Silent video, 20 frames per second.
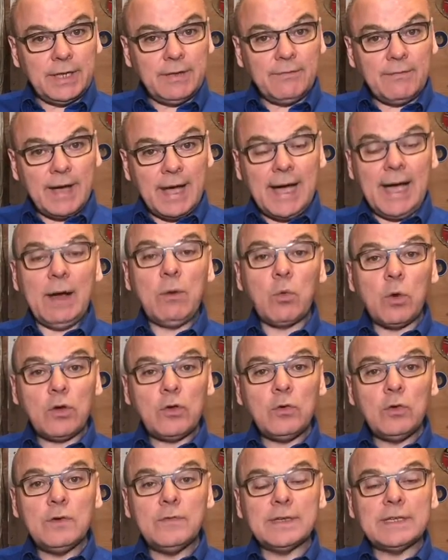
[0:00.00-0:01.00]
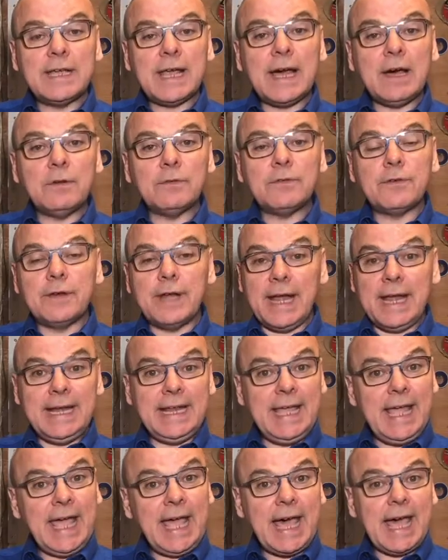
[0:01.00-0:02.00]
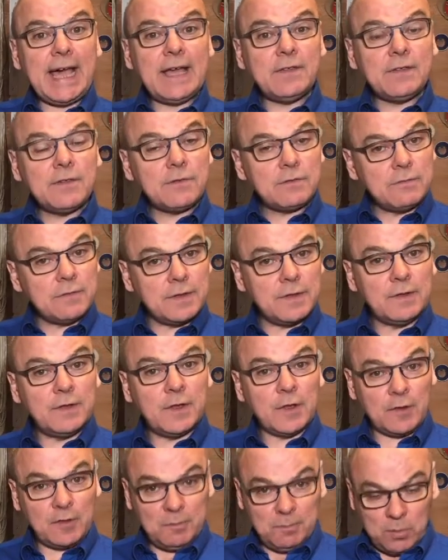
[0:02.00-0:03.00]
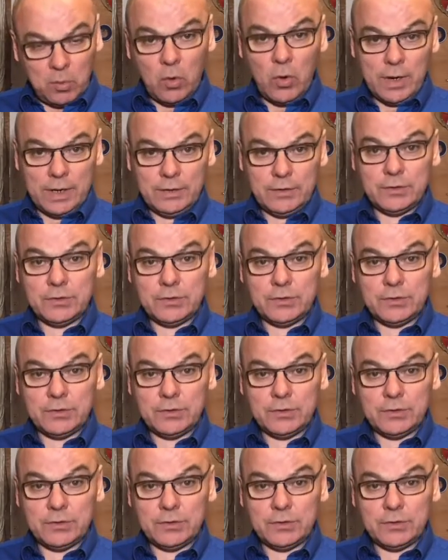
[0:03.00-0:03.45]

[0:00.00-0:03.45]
if I were to have encountered any hazards at this point